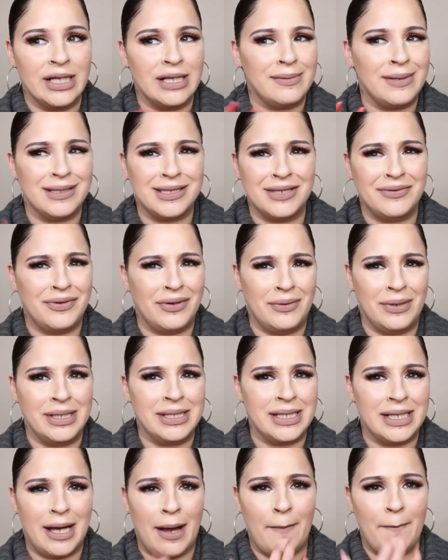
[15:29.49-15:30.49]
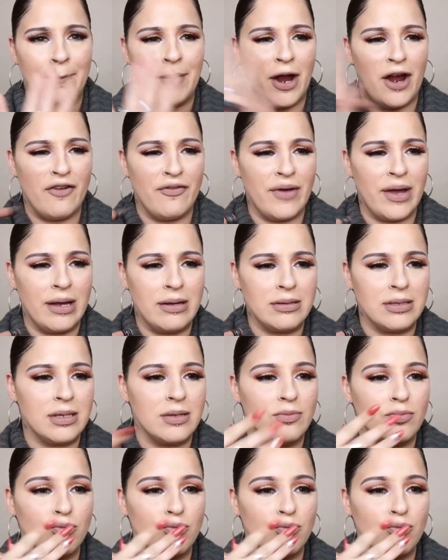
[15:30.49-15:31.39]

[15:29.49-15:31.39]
especially for winter. Perfect.